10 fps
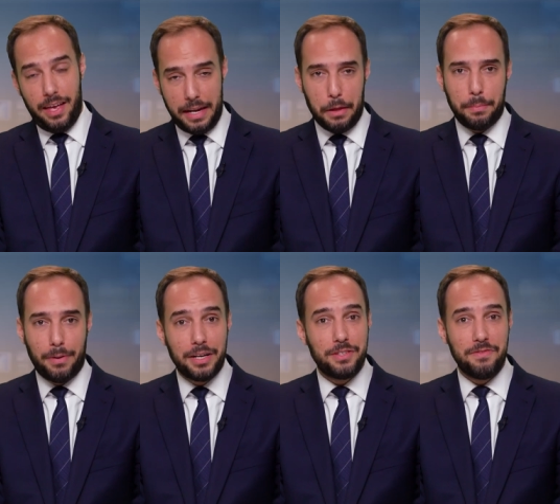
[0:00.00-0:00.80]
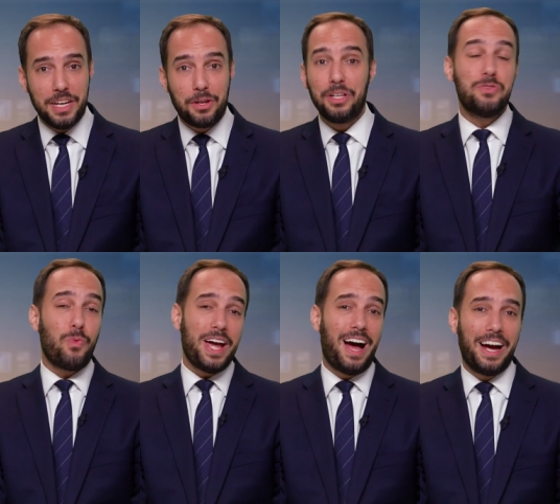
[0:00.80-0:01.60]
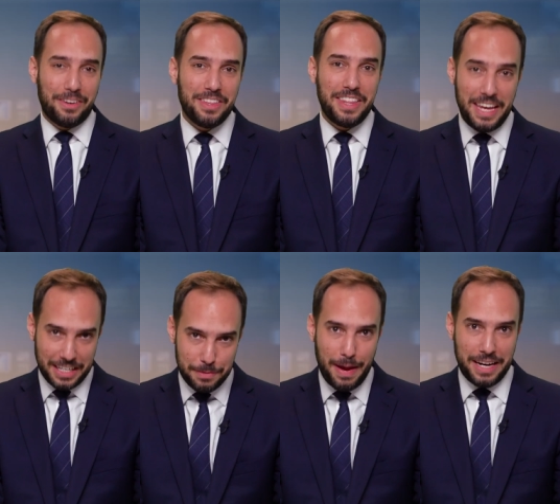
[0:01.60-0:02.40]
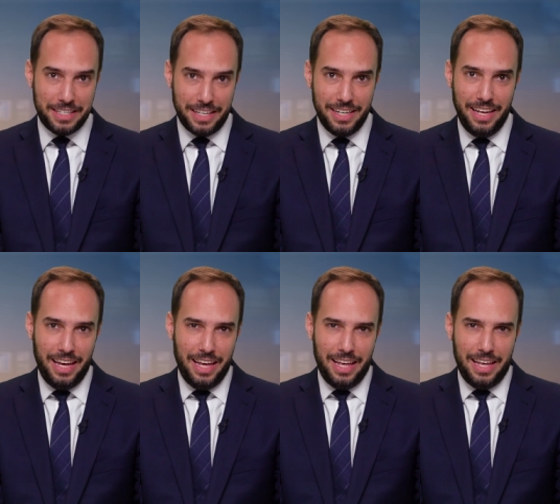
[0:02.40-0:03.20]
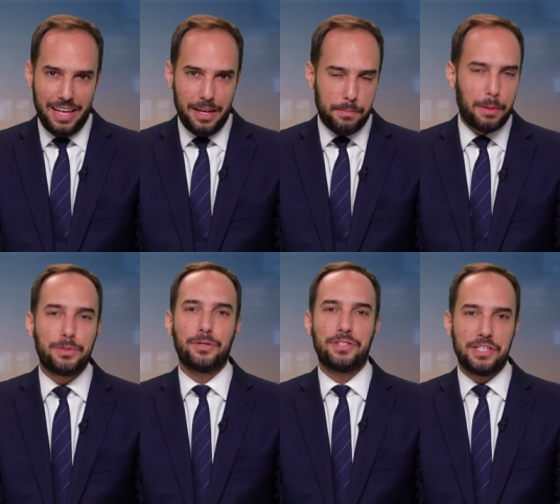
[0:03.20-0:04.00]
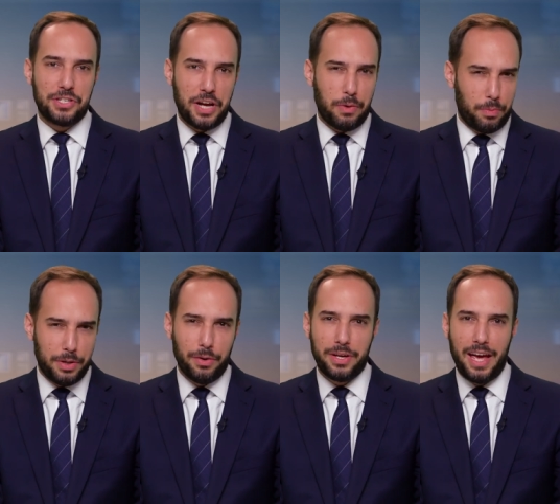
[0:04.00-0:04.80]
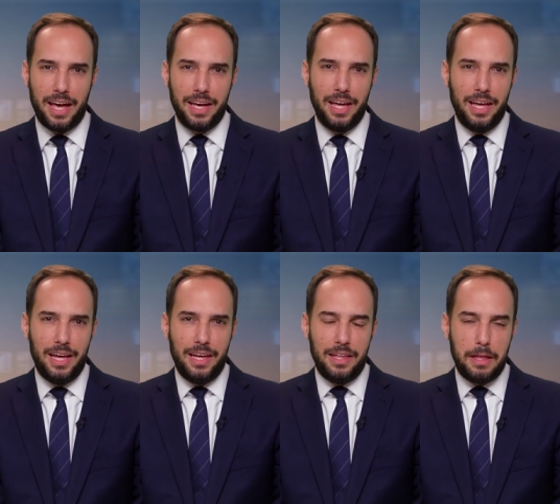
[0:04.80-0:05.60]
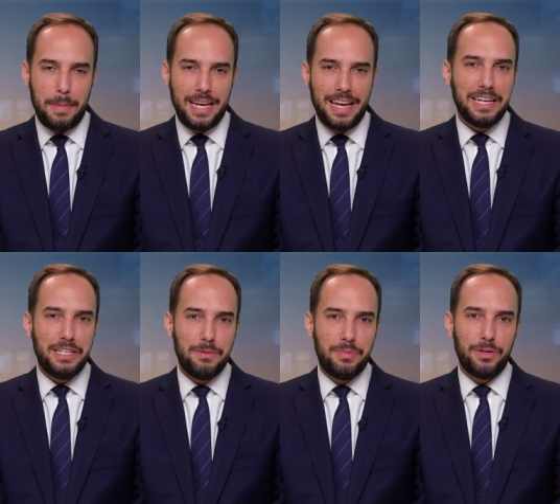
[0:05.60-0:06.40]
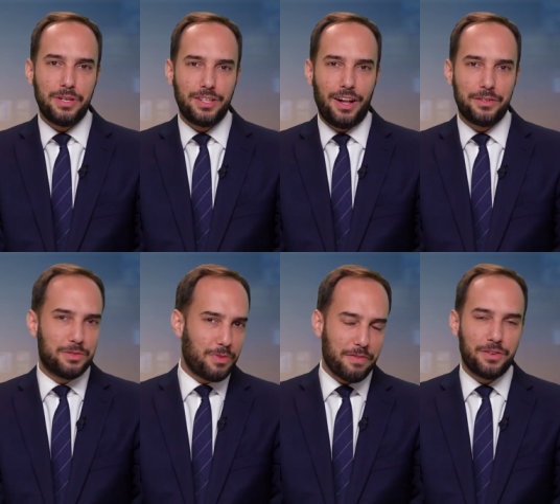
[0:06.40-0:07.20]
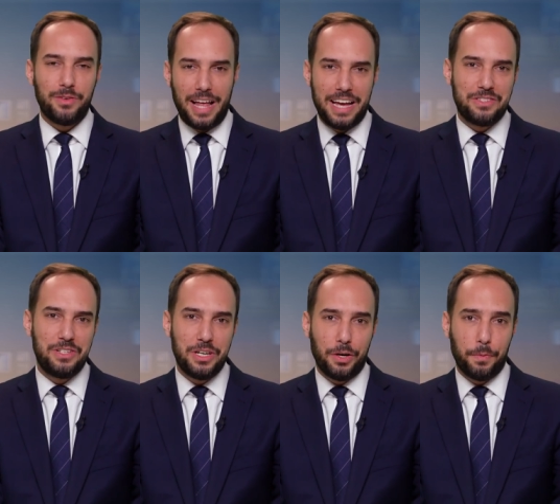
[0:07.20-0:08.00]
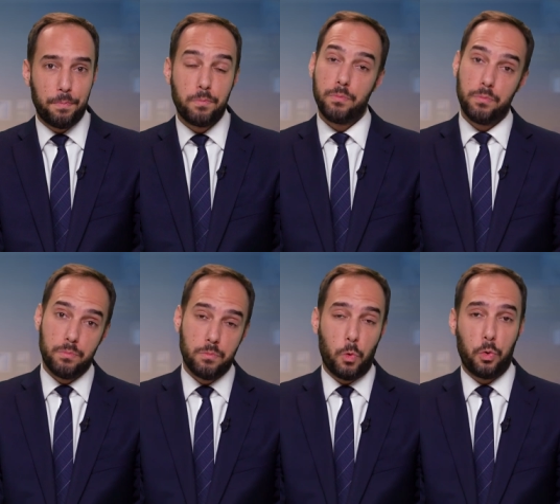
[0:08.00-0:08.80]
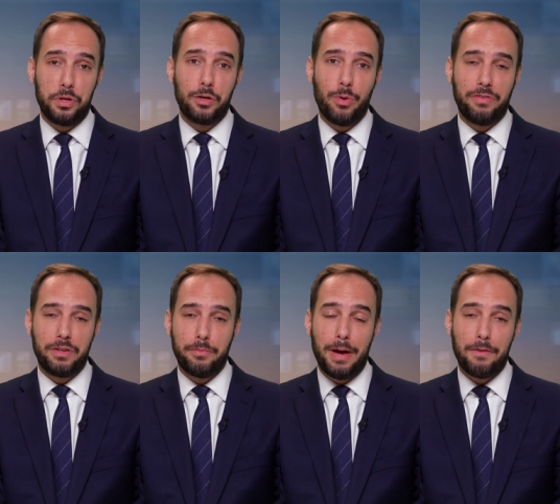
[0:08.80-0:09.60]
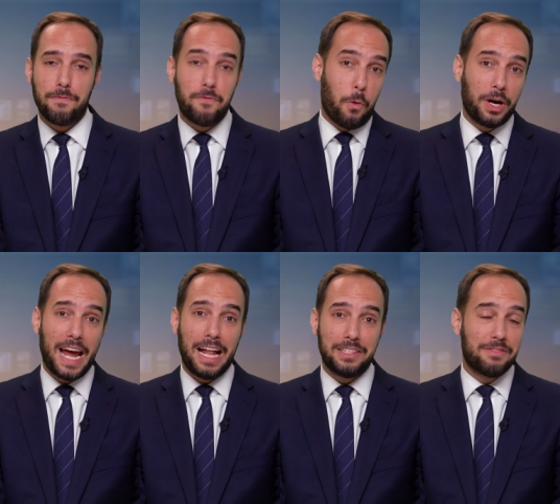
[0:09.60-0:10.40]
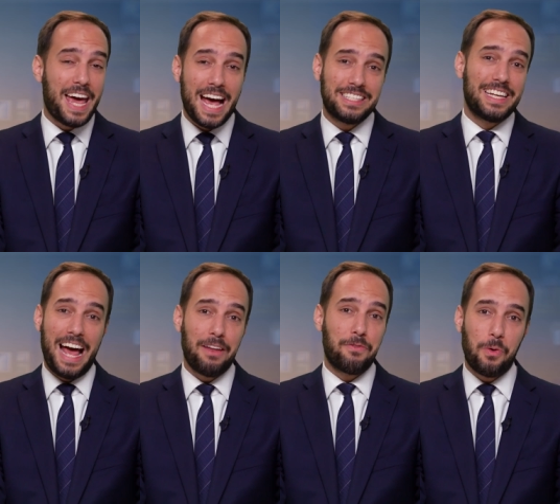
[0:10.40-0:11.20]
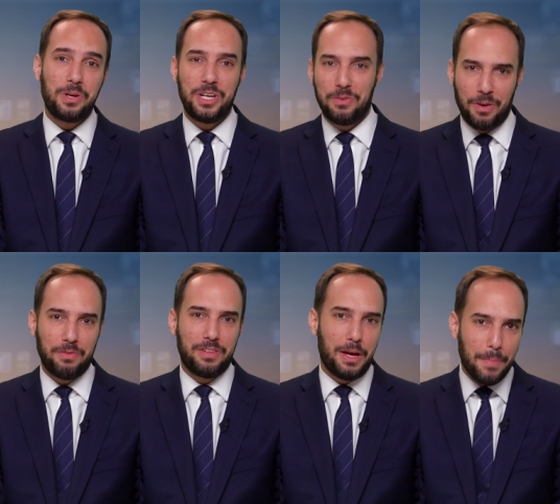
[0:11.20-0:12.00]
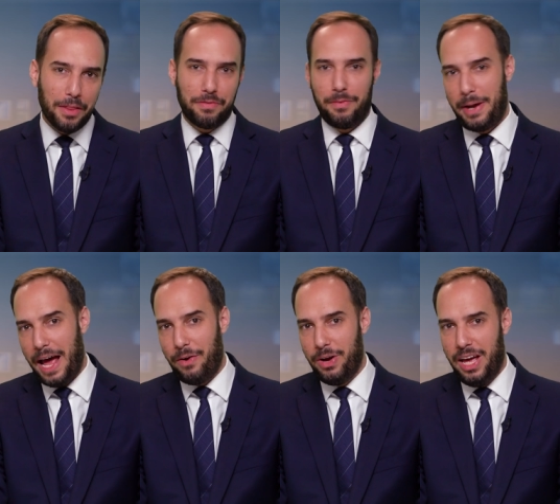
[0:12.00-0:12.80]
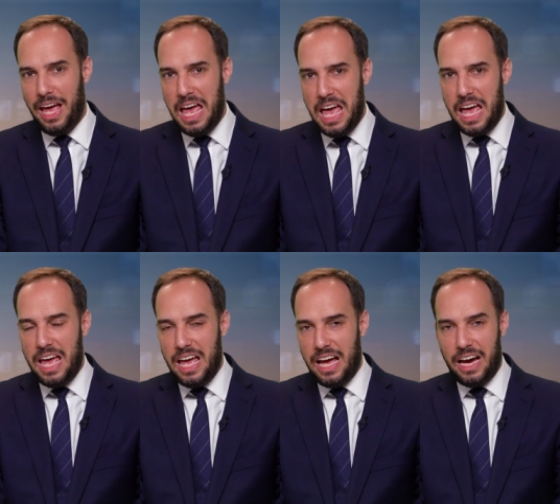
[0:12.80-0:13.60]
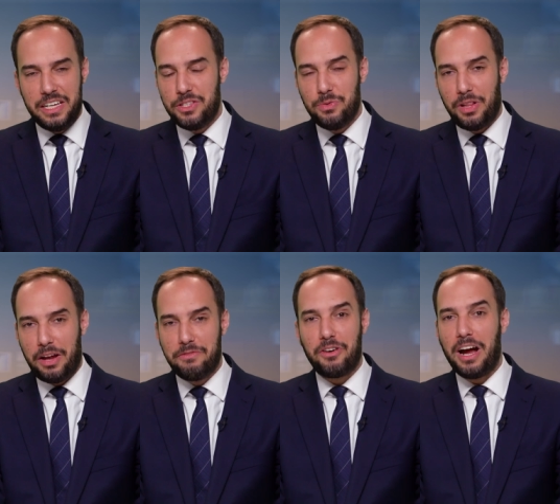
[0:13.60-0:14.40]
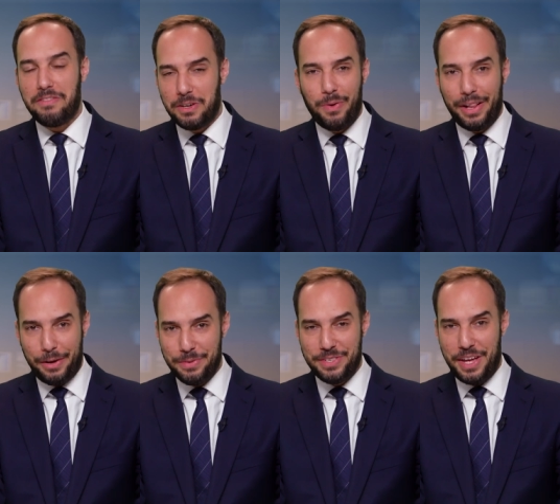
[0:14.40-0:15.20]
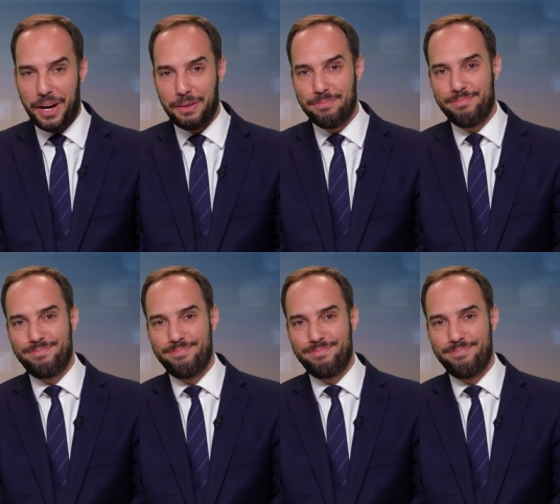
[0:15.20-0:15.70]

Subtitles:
And now the price of nickel is way higher than they expected. But I'm sure Tsingshan will be okay. They made $19 billion in revenue last year, or the equivalent of about 4 gallons of gas in California roughly a month from now. I didn't do a lot of driving while I was there.